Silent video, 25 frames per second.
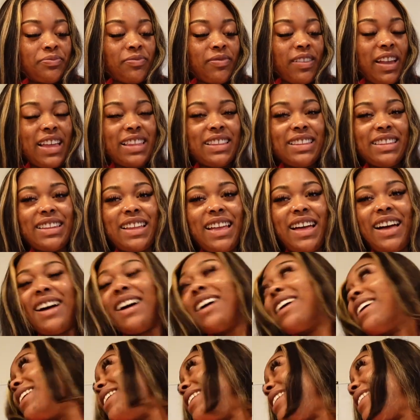
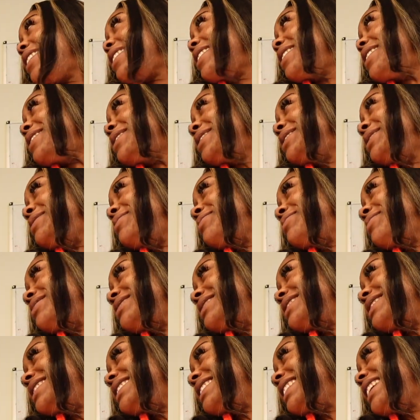Hello. Hello.
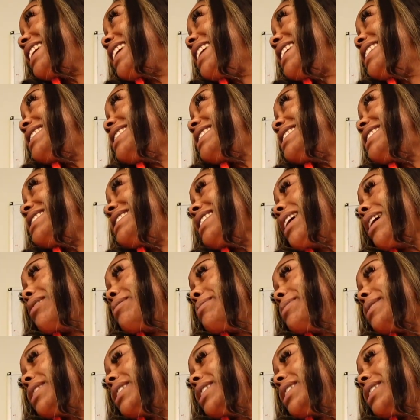Hello. He's so
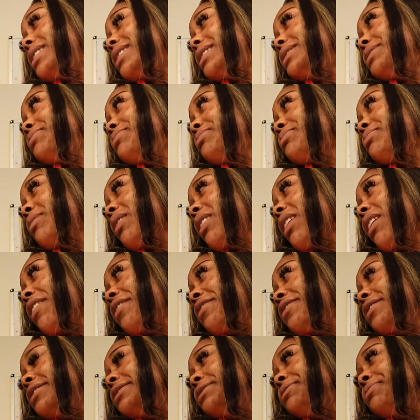big.
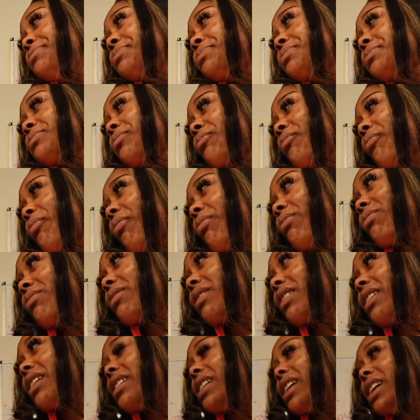What is up, this
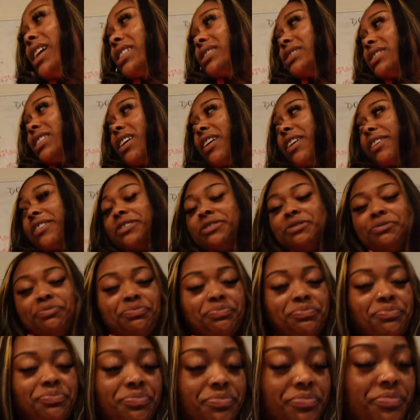big bone? I
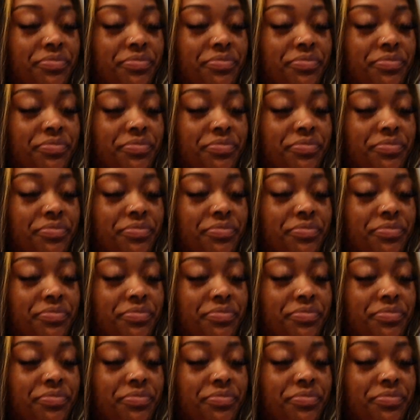know.